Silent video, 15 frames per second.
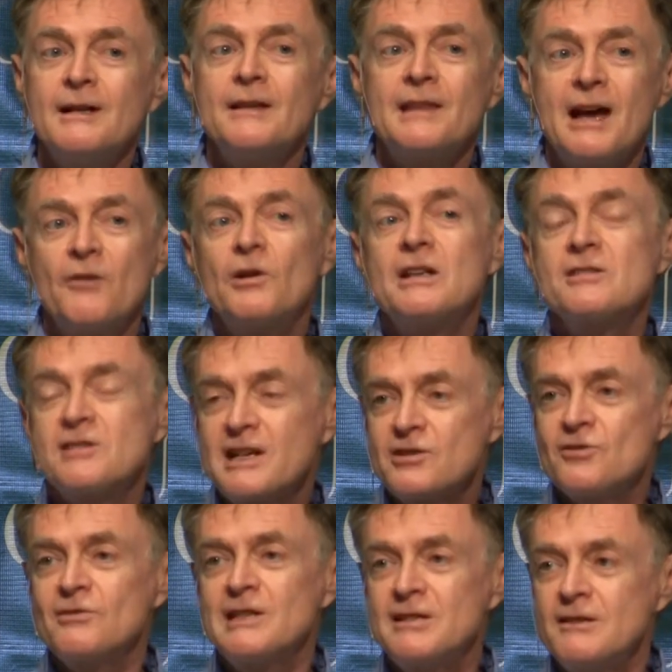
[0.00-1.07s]
that would
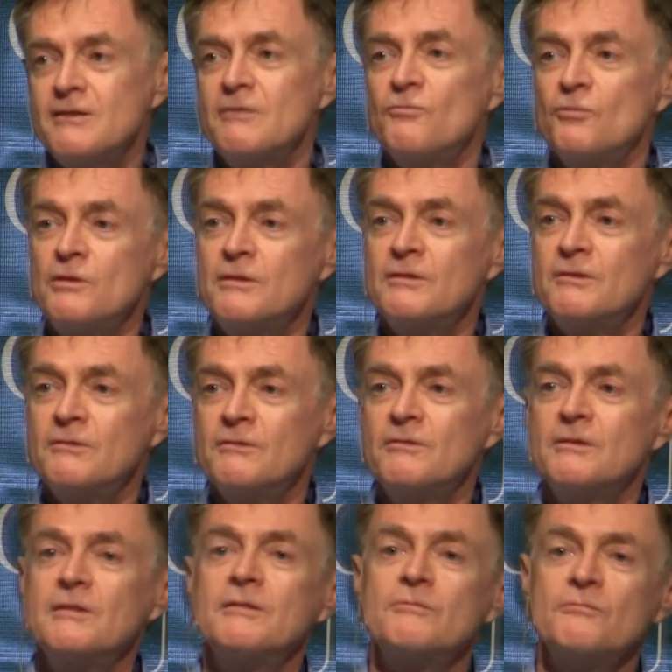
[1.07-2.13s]
essentially
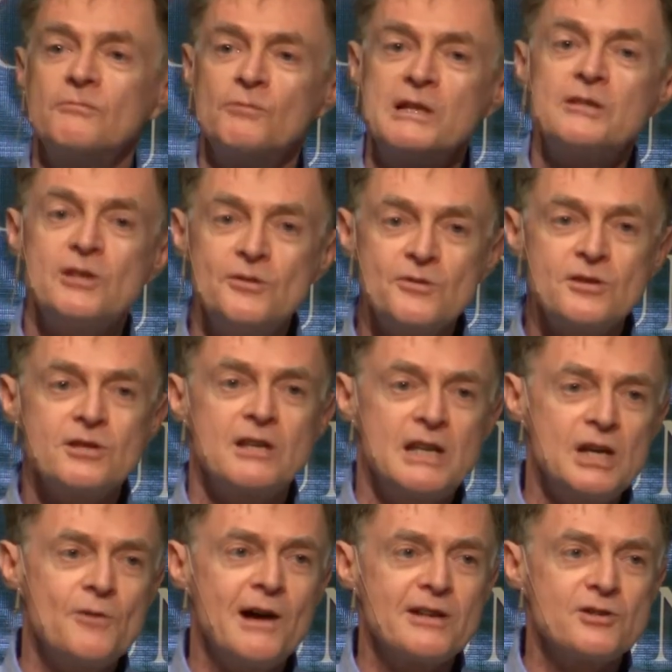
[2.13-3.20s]
reduce the
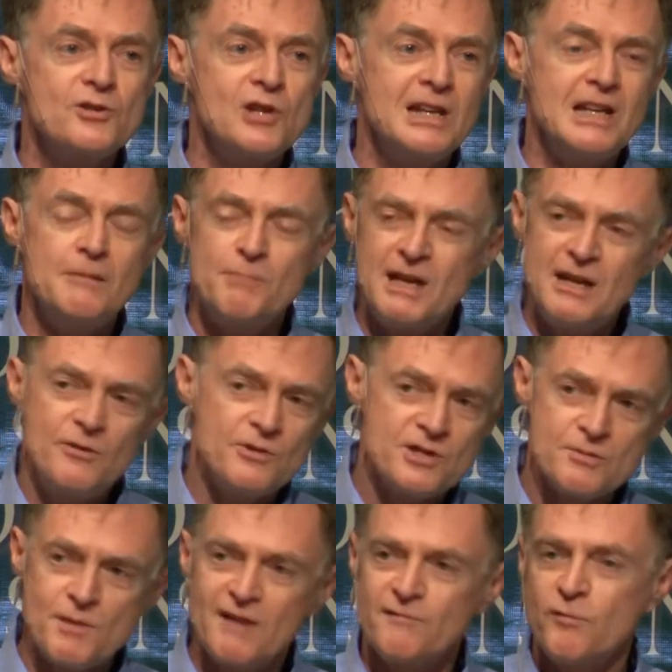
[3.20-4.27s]
US GDP, which is
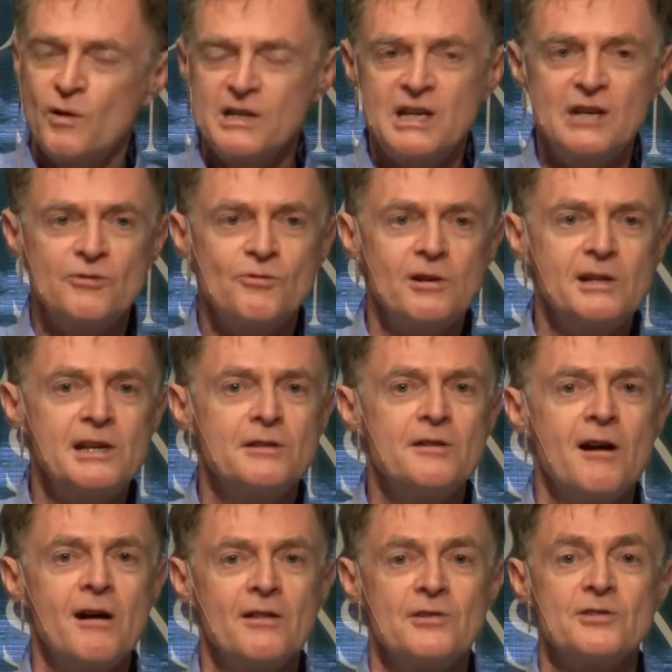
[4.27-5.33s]
about $14 trillion,
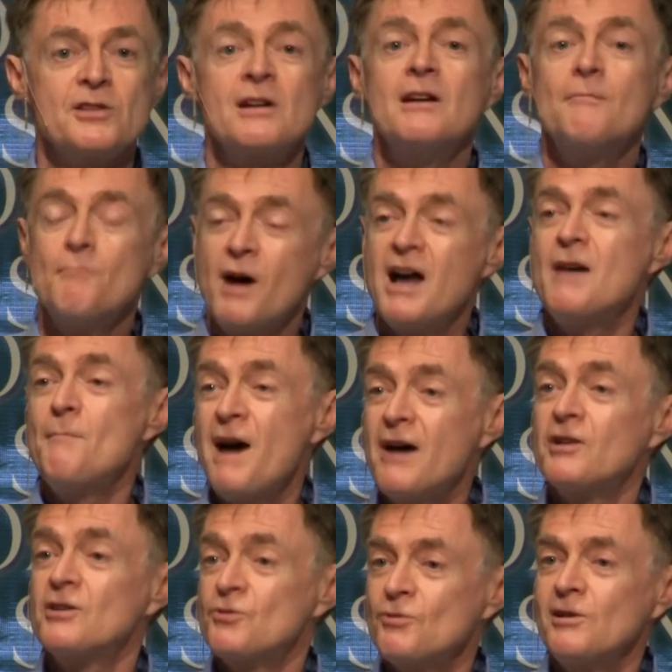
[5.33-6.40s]
by about
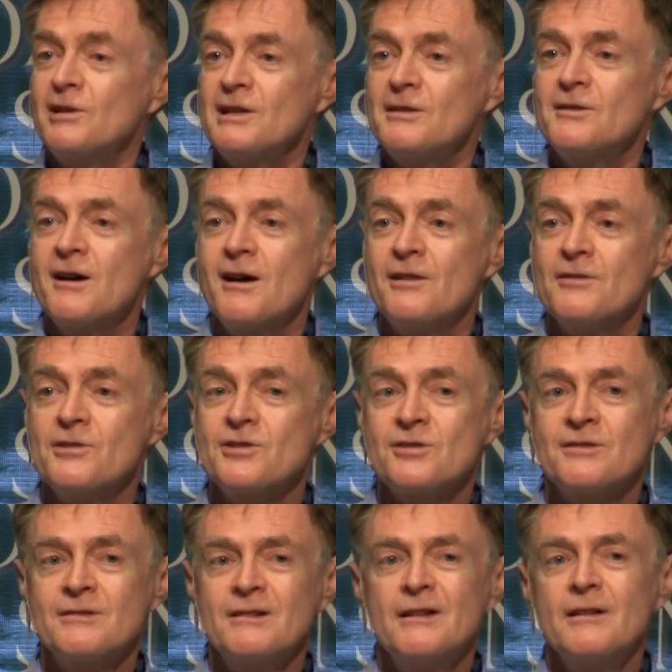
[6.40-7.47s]
$1 trillion.
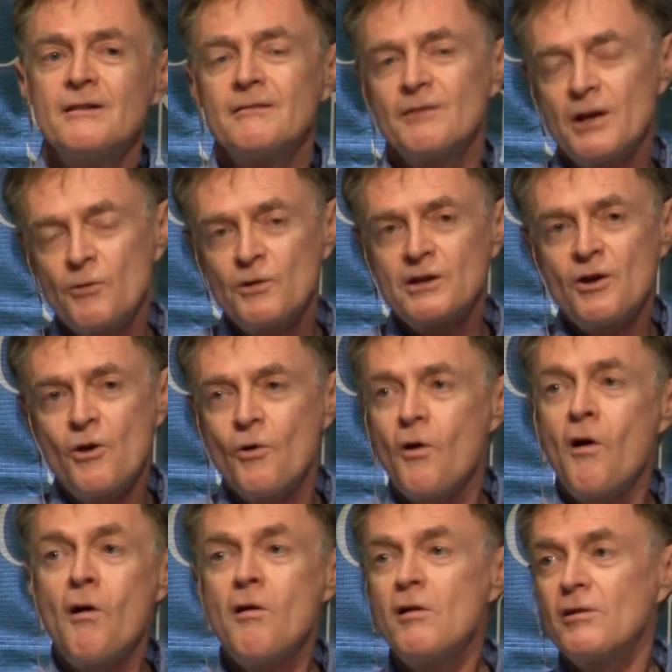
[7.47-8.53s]
There would go
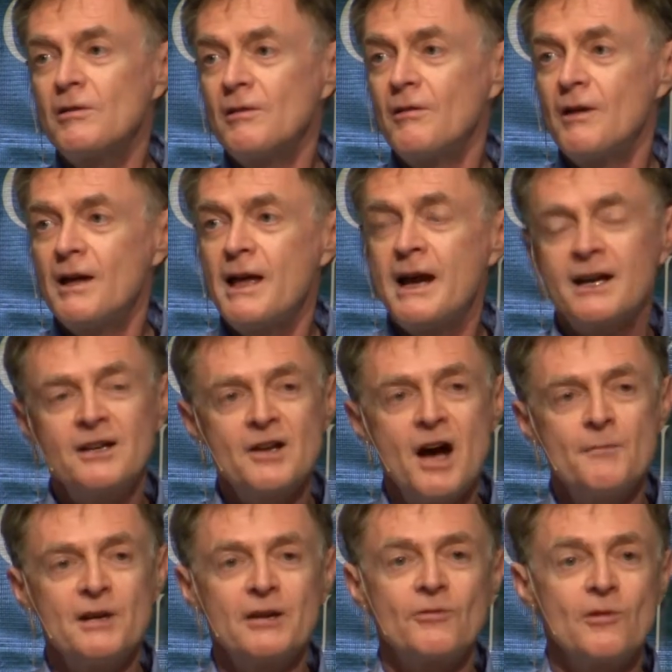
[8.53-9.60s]
all
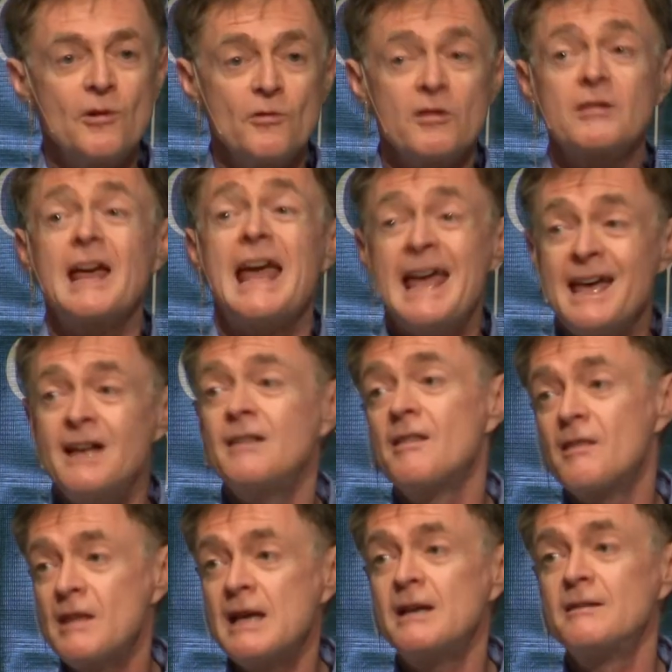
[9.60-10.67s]
economic growth
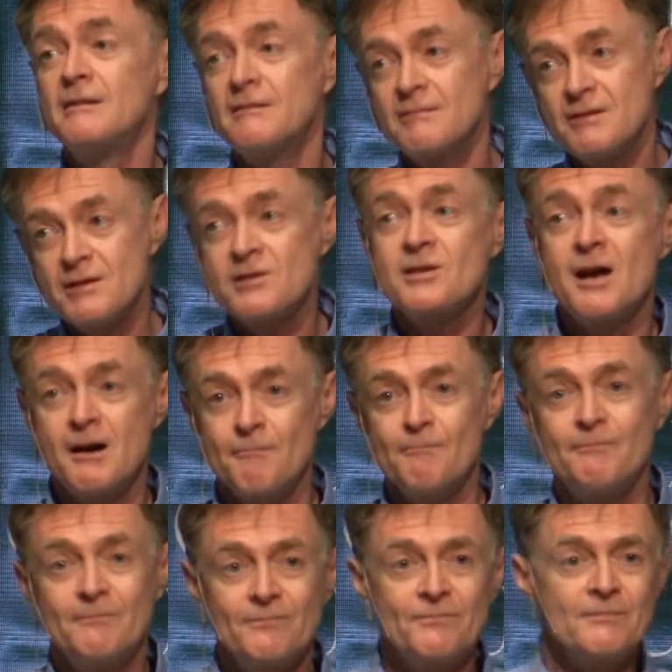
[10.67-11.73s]
and then
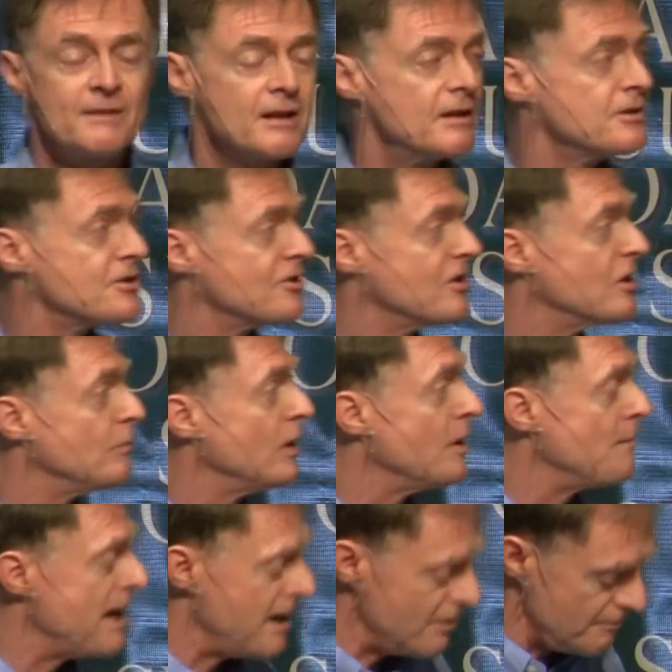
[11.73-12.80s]
some considerable
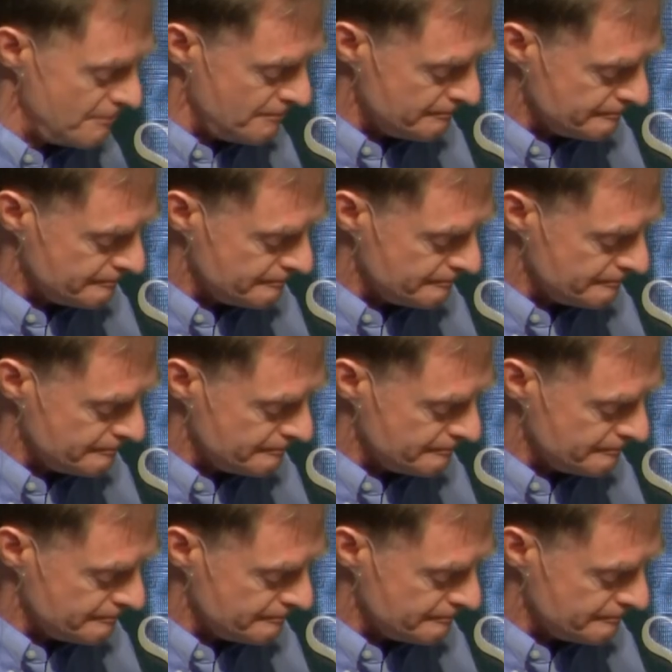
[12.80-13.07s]
amount.